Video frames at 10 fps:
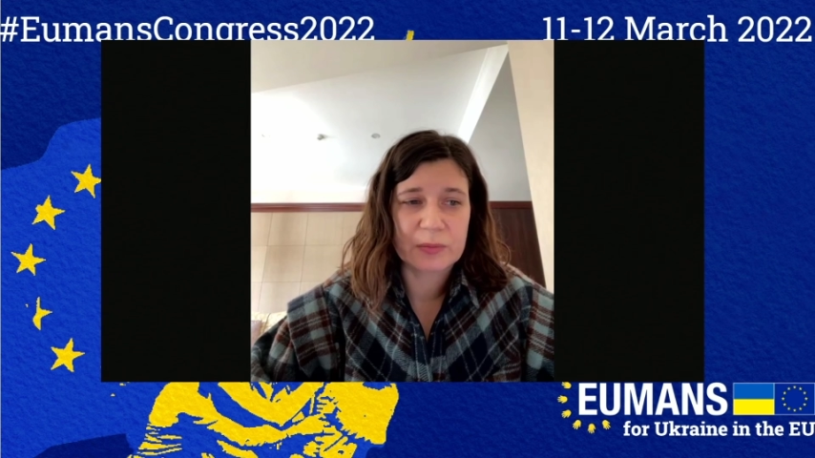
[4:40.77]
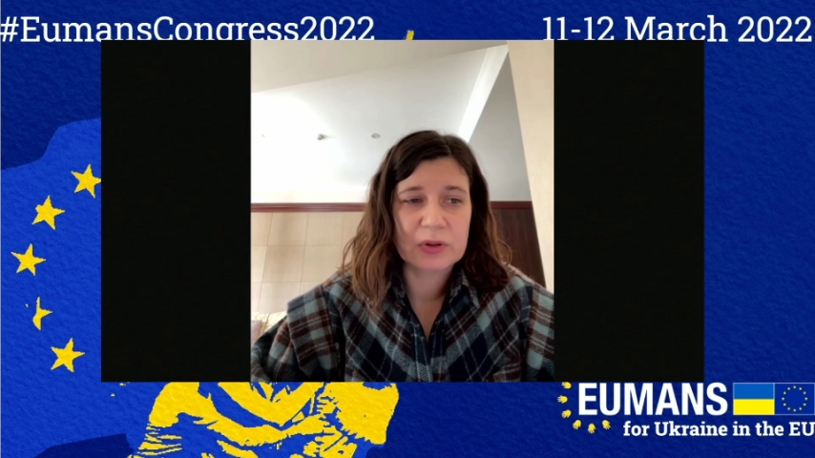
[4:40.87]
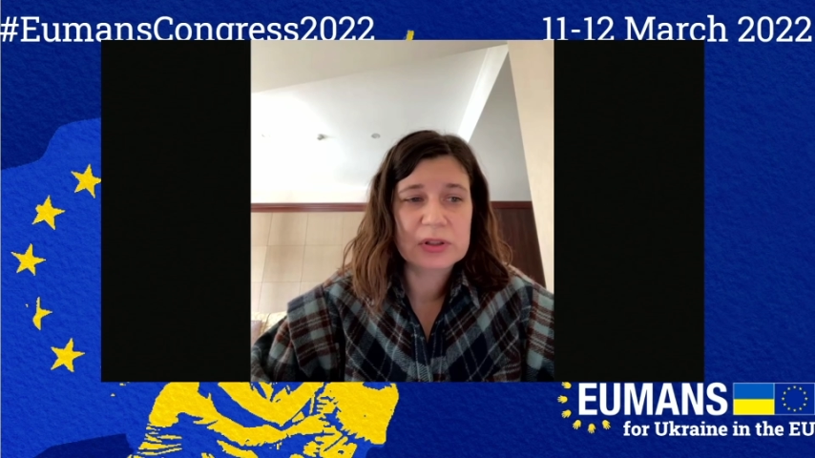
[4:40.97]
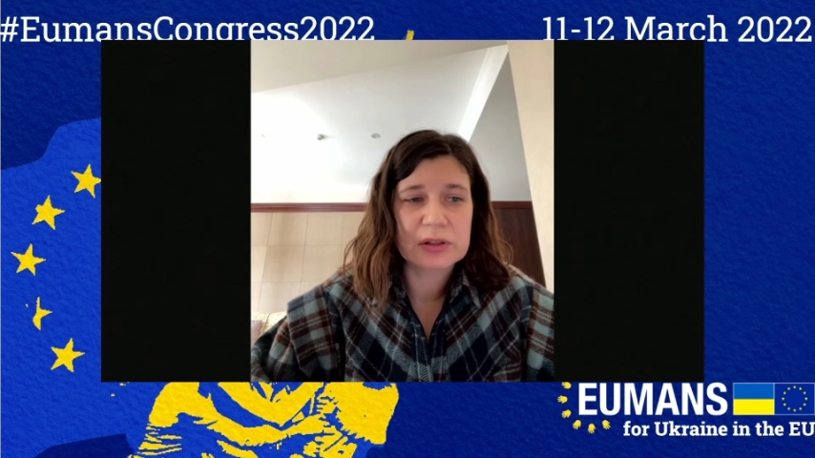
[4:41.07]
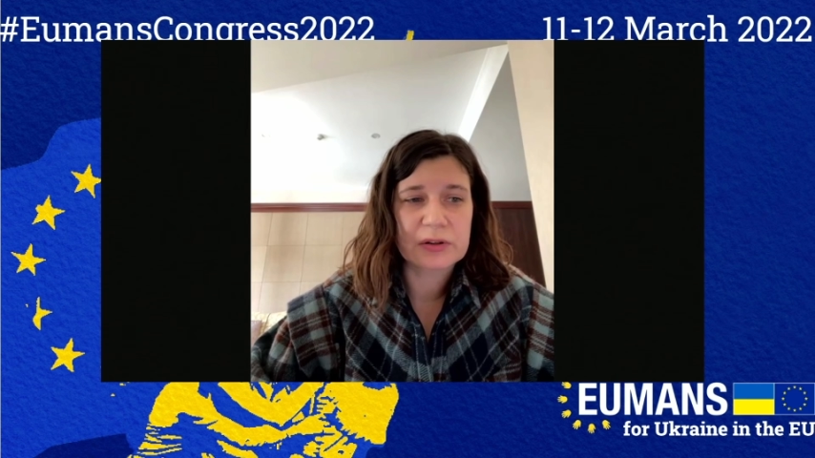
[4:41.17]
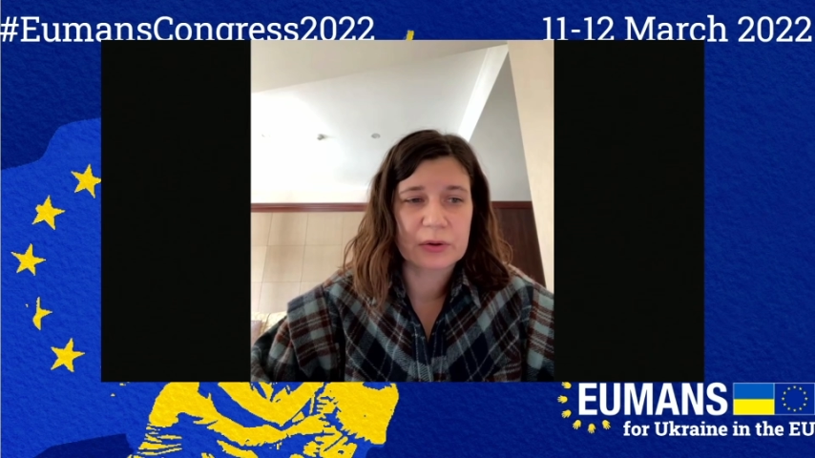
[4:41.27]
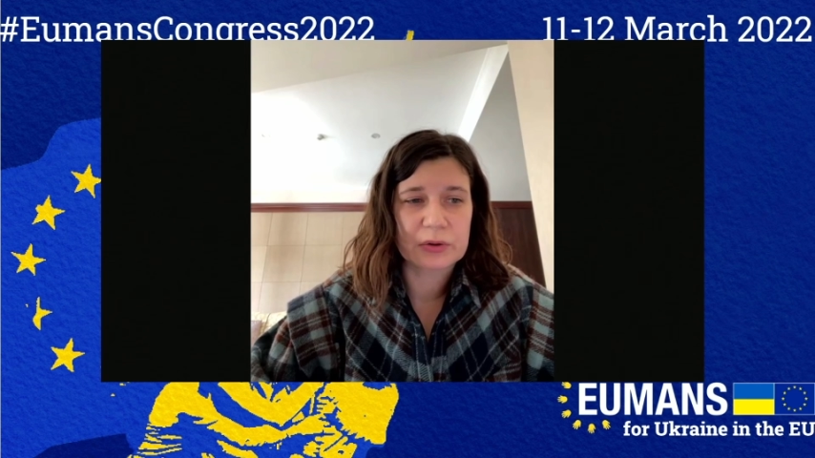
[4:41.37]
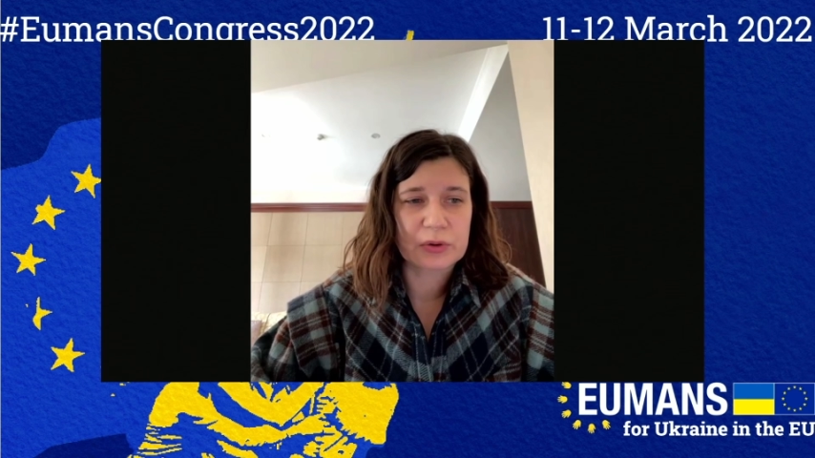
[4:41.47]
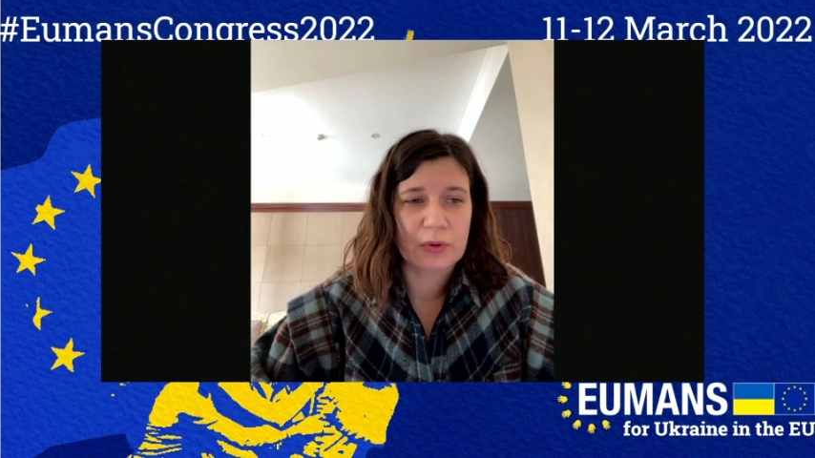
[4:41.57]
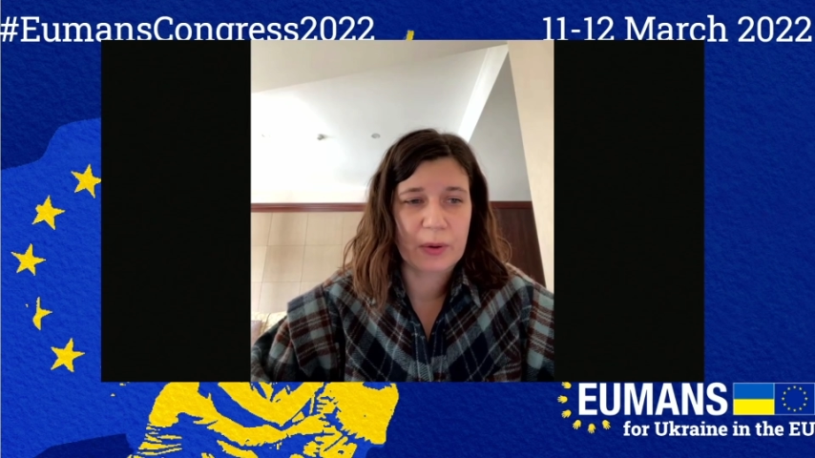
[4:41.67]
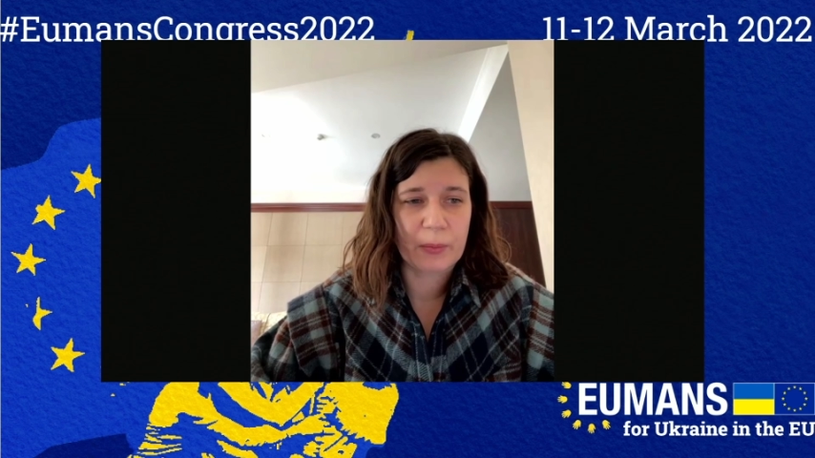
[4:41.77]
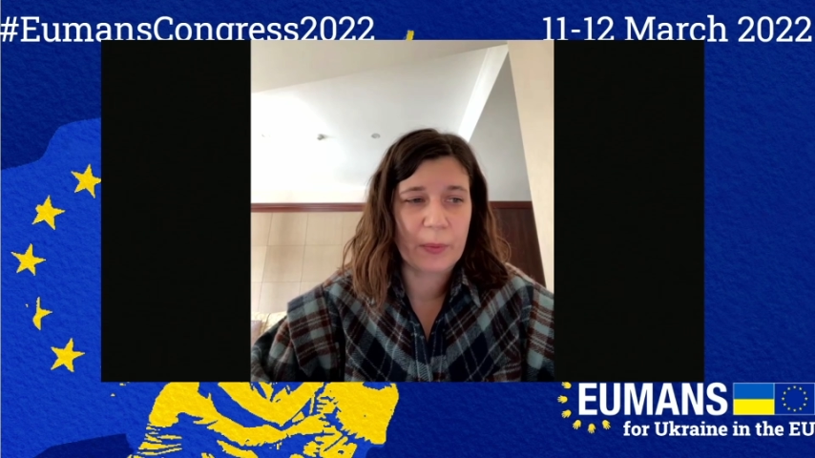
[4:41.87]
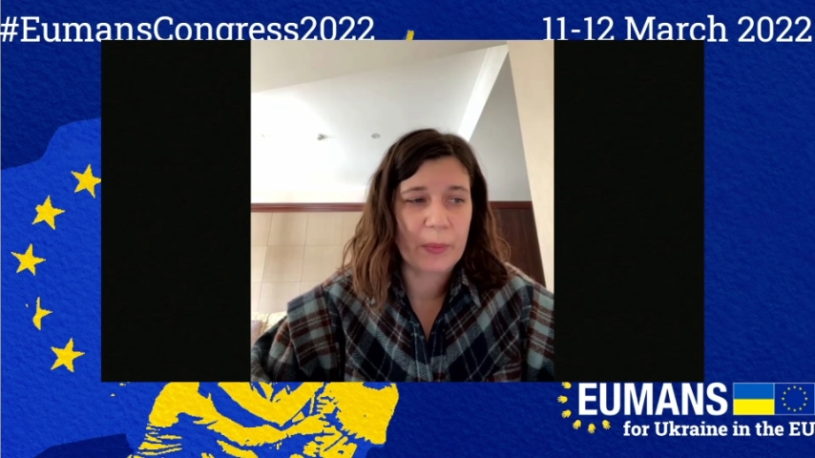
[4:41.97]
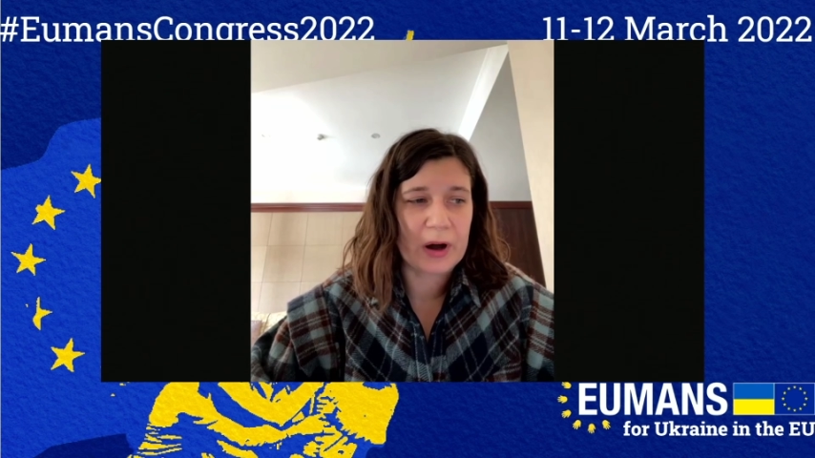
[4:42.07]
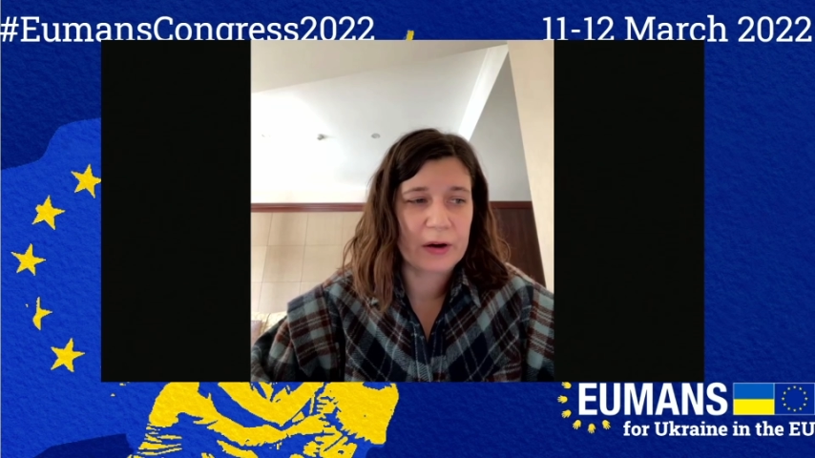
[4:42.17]
mostly those who are
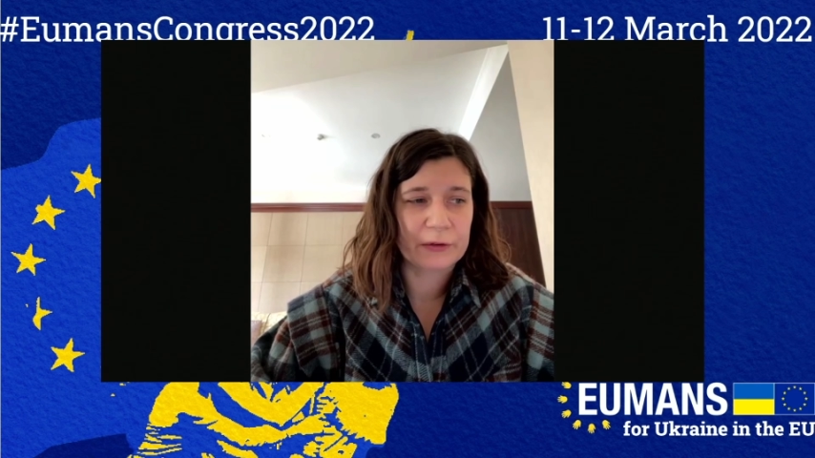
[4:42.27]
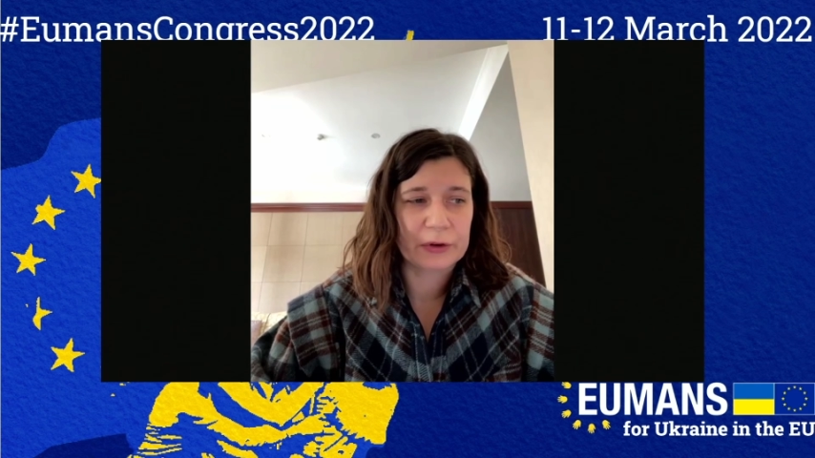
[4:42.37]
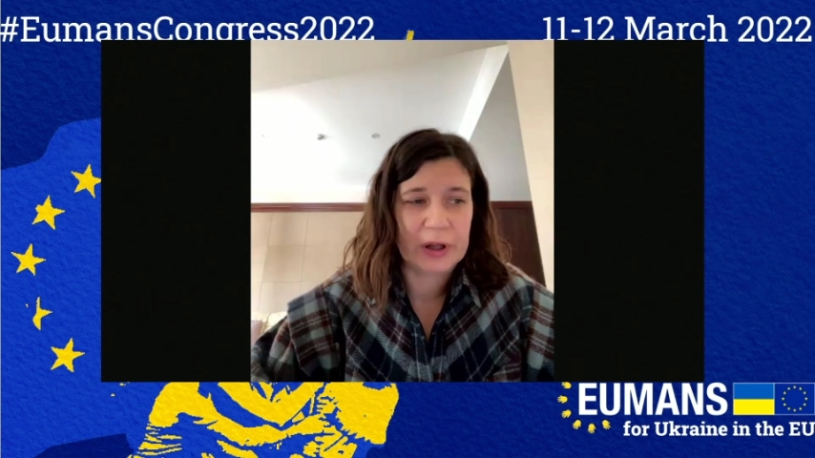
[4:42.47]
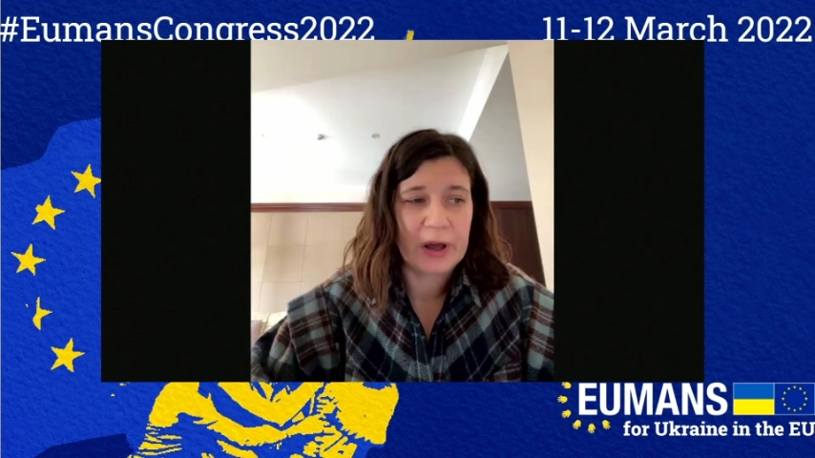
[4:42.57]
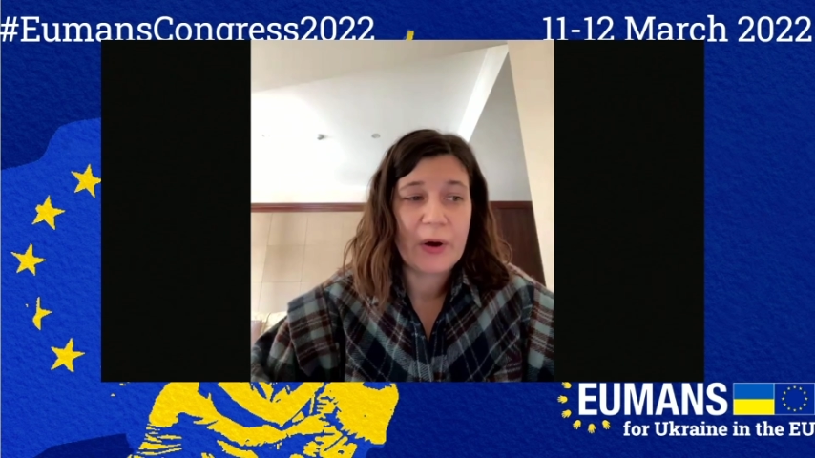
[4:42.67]
more powerful,